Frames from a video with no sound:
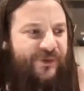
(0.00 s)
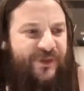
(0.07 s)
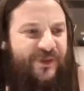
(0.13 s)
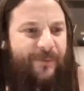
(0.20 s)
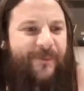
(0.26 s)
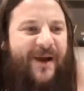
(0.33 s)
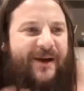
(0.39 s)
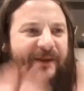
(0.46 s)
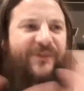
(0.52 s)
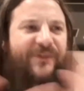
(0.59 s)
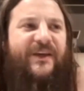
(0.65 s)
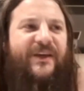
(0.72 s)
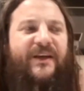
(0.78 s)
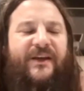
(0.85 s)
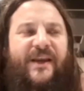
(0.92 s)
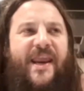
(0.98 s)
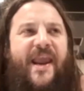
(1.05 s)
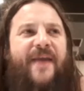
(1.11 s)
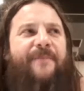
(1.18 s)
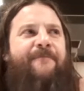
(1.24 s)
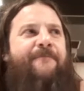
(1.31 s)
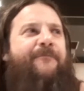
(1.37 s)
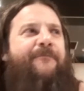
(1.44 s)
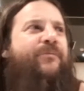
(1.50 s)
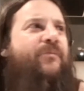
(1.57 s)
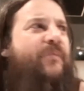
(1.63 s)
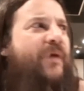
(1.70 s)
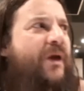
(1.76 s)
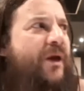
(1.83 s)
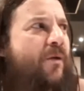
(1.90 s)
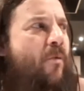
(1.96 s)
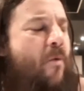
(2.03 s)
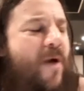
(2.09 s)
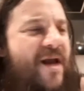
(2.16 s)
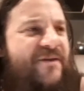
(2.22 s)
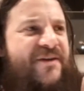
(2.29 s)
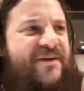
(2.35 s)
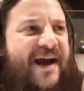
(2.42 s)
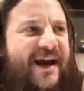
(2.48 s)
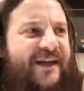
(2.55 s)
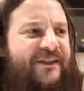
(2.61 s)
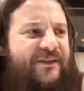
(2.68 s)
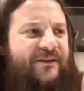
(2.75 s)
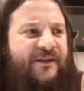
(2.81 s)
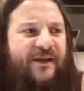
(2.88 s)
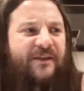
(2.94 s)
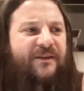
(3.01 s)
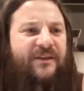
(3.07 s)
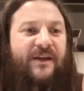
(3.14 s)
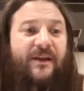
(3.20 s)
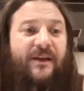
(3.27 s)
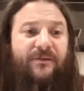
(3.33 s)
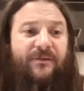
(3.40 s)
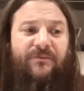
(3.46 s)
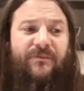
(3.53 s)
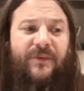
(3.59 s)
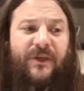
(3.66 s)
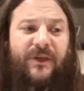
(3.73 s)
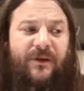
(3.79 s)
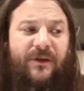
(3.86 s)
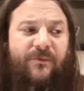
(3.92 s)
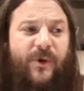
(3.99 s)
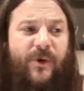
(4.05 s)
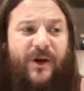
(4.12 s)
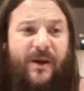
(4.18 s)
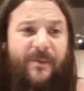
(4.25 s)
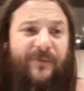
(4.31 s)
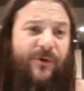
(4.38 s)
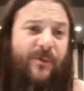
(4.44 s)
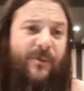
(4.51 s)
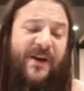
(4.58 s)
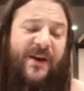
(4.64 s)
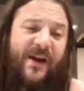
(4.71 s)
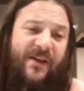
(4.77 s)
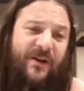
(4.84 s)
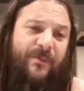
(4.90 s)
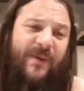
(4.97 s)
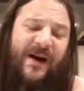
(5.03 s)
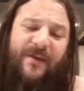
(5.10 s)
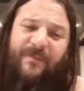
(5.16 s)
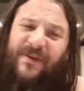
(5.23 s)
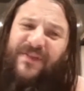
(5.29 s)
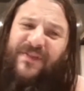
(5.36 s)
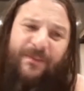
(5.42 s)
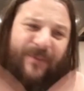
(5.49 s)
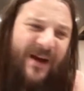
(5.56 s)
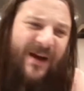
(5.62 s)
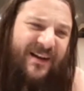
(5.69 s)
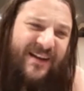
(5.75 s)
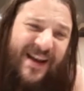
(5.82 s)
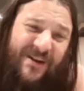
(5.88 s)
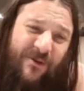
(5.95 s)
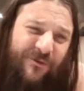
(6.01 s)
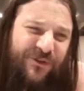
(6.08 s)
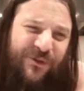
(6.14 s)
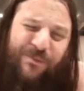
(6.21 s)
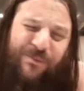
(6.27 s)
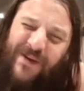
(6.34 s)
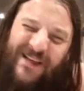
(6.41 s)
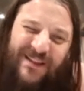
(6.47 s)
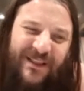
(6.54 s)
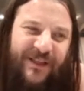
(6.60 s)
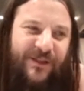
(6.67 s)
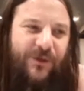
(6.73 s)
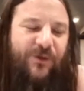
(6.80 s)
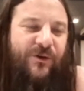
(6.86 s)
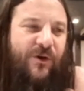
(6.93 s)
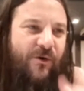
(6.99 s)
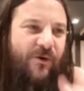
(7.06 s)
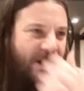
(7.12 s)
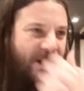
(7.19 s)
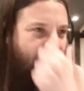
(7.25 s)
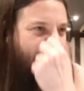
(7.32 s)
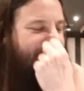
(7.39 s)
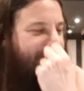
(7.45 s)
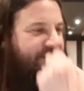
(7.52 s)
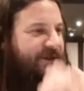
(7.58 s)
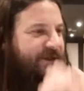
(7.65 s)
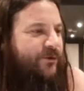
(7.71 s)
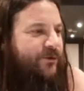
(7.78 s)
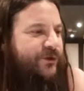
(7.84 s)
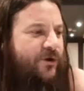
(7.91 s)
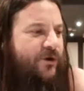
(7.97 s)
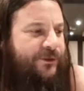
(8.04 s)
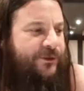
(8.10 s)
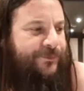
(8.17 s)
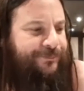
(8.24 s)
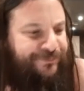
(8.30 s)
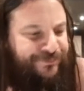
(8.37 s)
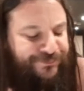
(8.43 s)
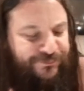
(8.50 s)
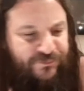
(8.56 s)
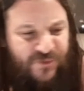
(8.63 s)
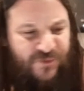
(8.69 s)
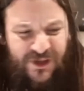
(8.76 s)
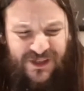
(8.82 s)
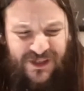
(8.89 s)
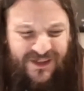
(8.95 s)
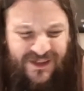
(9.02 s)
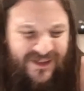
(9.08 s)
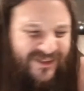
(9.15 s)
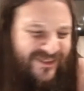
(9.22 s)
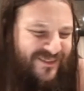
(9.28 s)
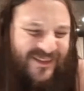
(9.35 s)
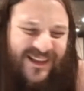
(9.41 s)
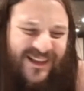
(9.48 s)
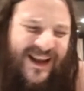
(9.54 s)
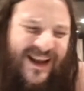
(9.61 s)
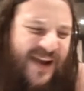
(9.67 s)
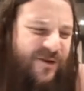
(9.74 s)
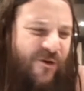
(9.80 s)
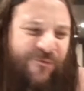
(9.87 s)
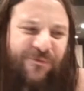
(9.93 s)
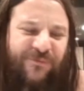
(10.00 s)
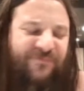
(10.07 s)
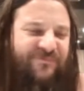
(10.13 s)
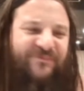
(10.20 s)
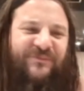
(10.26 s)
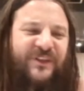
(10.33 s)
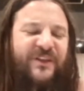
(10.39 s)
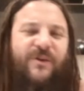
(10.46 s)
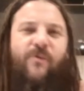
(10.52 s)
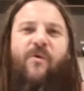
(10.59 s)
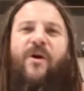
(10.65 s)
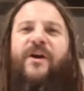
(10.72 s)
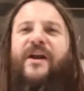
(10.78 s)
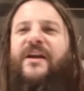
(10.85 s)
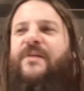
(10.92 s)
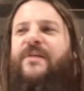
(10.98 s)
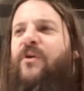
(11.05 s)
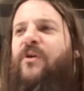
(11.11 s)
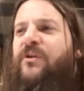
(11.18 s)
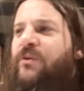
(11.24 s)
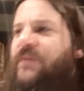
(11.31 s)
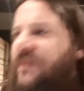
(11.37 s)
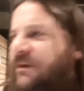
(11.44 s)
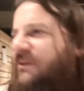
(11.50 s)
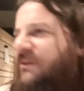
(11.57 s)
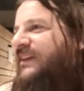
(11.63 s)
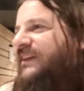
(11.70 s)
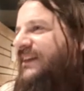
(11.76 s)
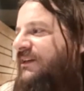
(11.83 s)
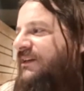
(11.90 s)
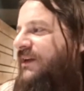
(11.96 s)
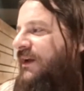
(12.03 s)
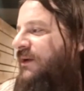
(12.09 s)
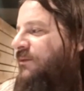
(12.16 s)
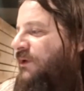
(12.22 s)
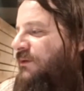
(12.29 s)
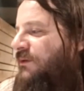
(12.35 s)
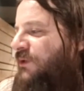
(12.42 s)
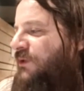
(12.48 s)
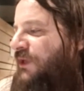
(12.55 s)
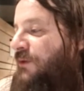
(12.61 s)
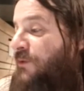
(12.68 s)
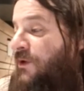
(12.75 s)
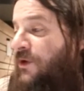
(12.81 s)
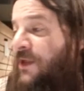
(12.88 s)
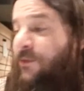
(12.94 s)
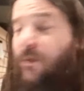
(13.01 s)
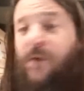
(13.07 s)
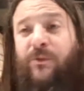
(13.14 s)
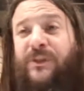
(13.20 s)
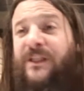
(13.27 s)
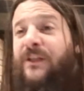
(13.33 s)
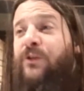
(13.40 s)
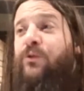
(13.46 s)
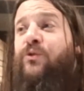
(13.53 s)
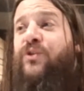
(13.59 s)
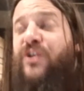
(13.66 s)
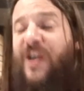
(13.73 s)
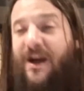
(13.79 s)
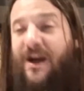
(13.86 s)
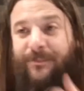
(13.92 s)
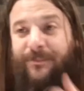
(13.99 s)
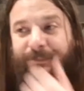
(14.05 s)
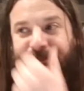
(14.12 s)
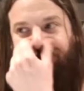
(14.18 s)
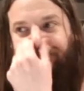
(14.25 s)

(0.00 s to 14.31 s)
The Bark thing came one night that we were coming from another band, but that band kind of splitted, you know, our Dente was called. It kind of didn't work anymore, so we said, okay, well, what are we going to do? And we started to jam.